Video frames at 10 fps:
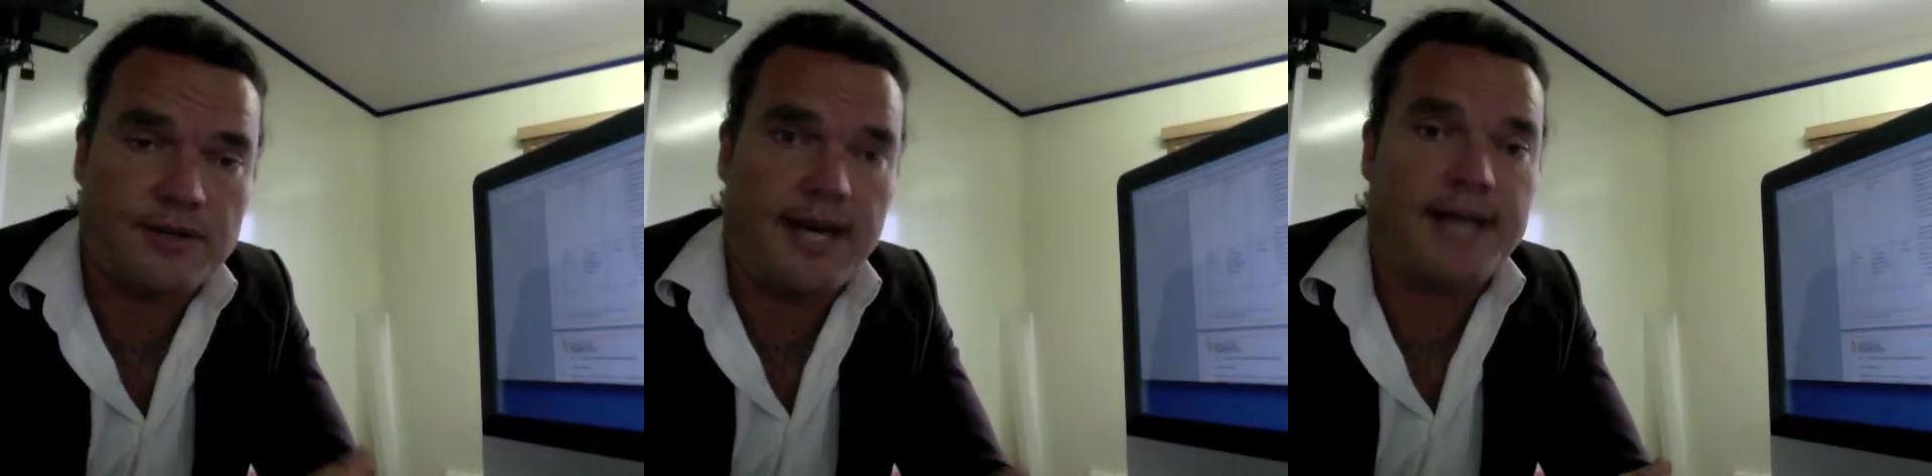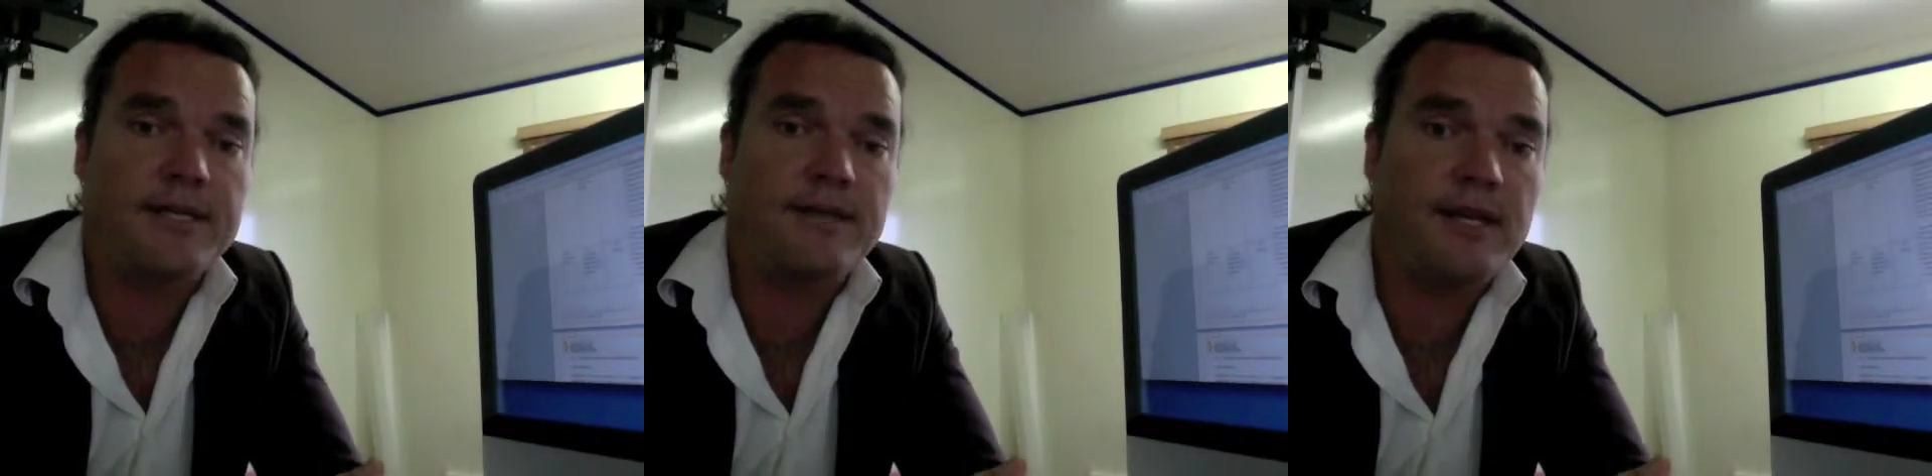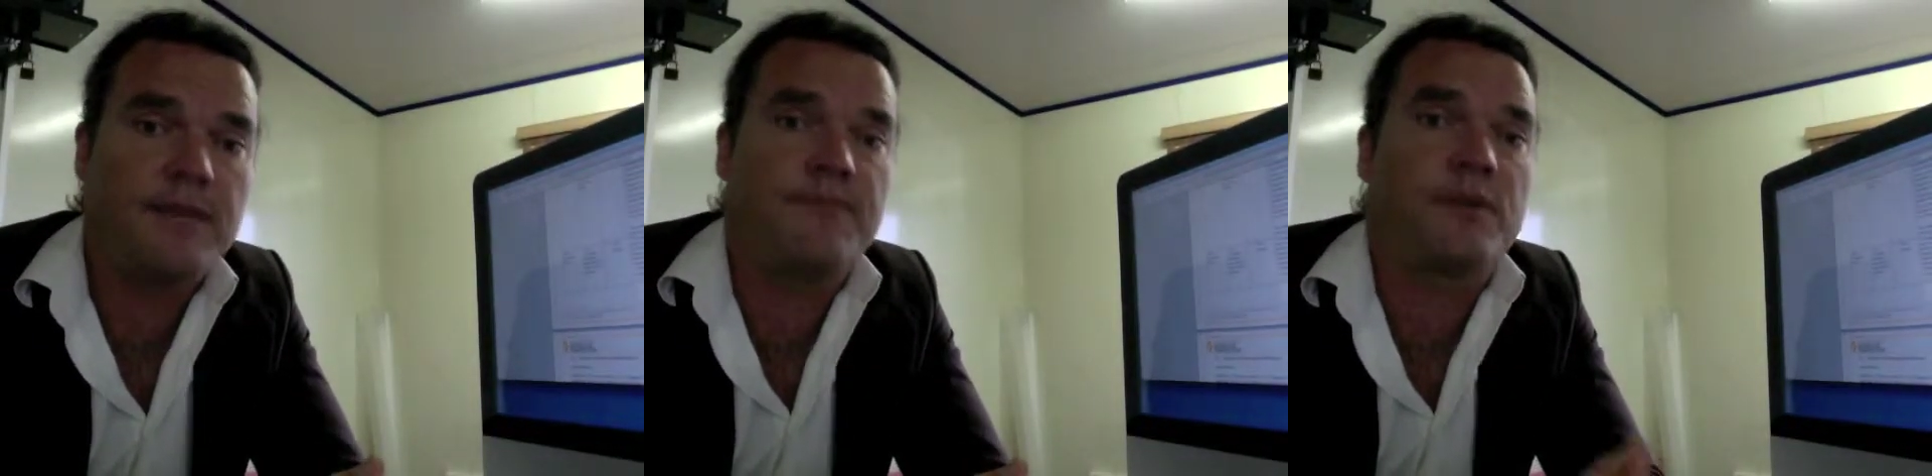
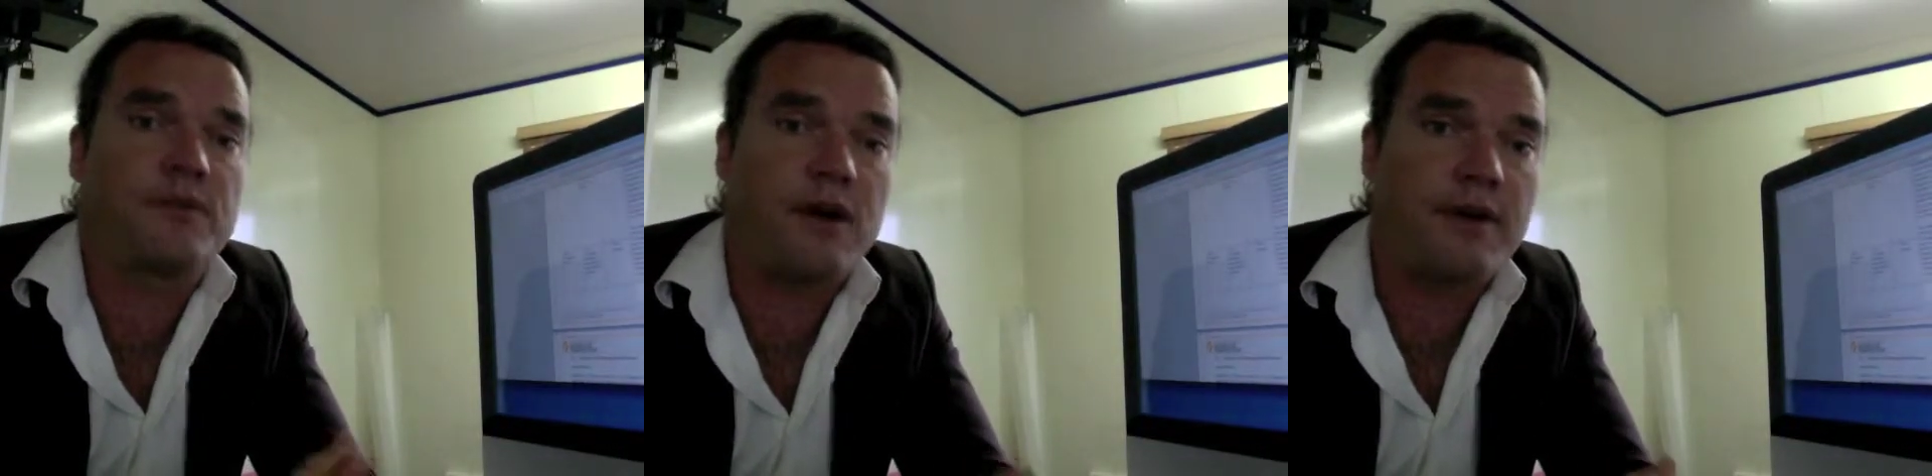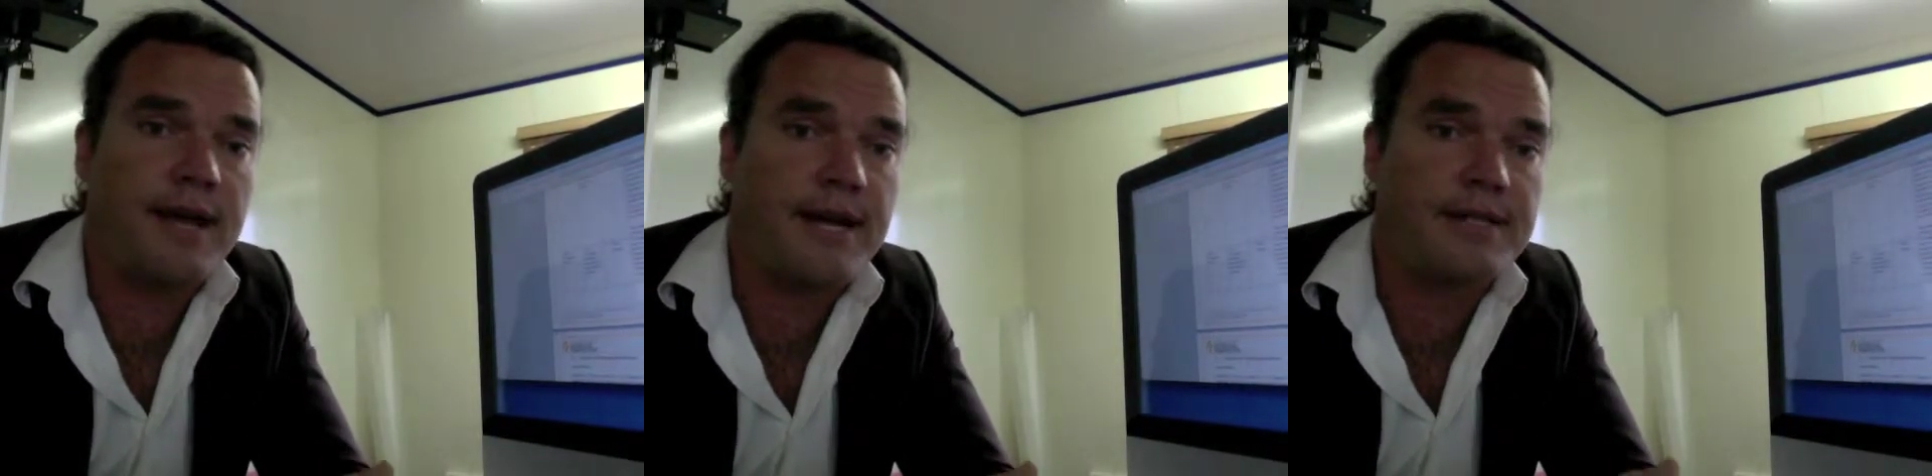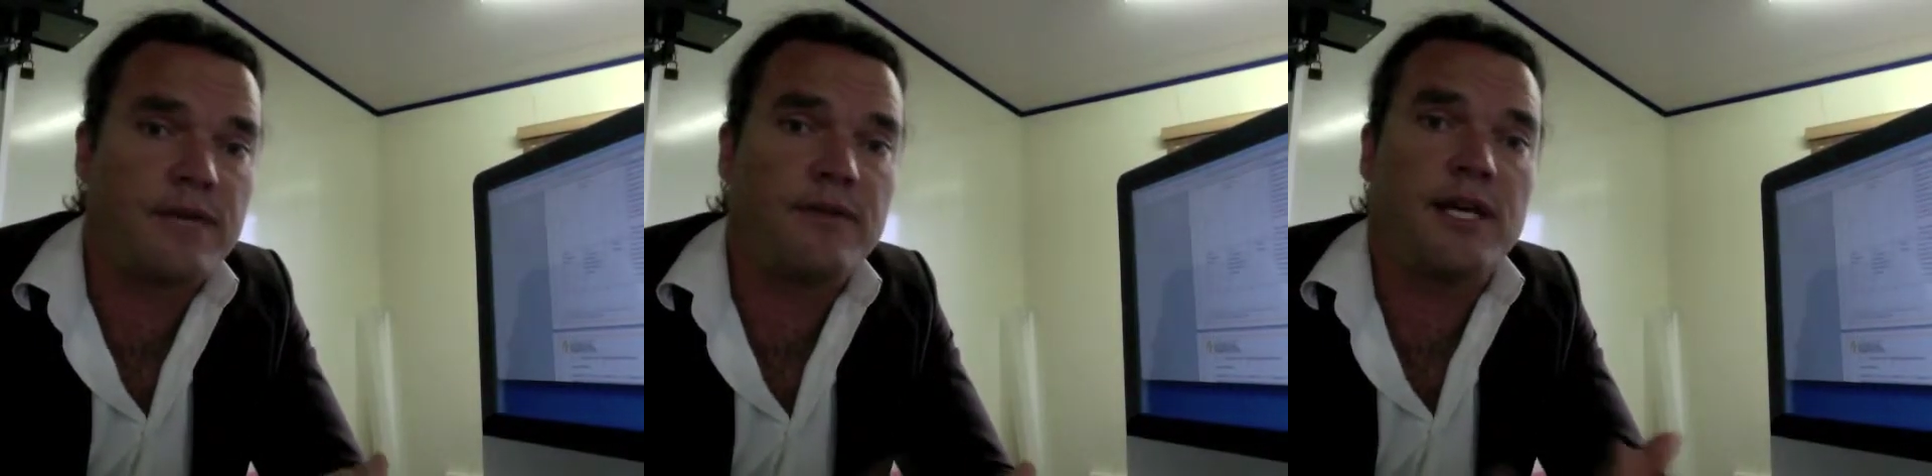activity, diary
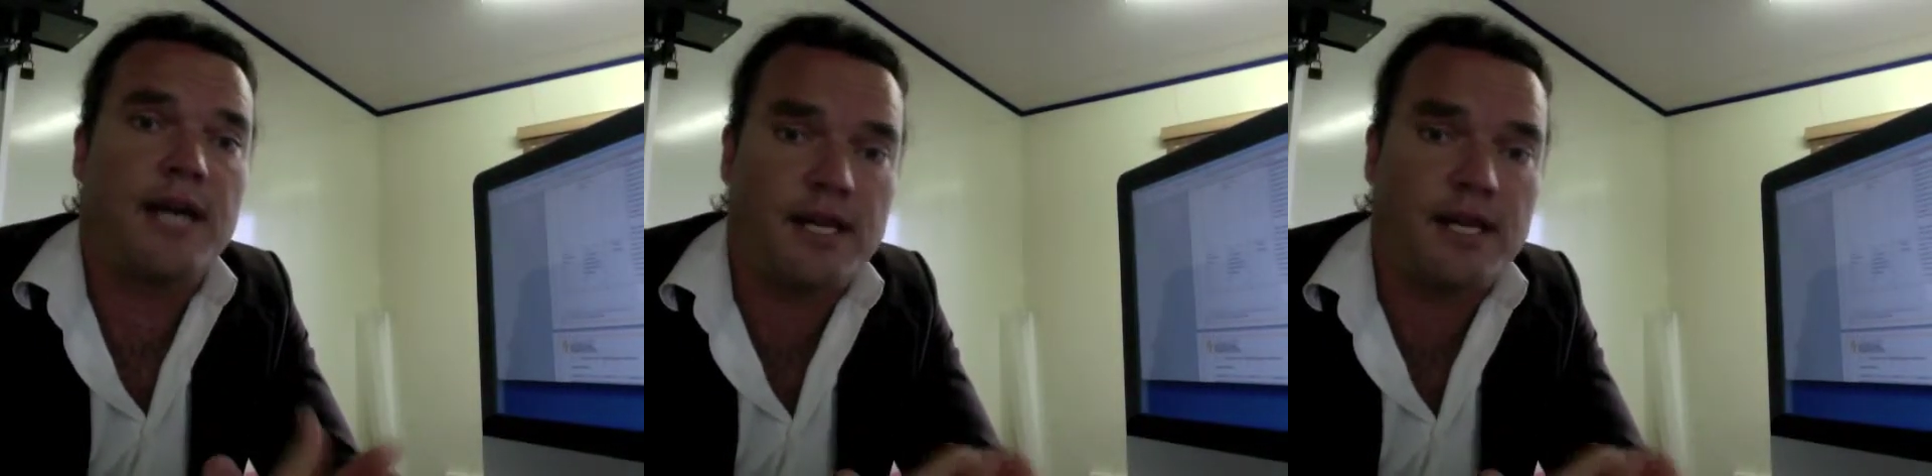activity,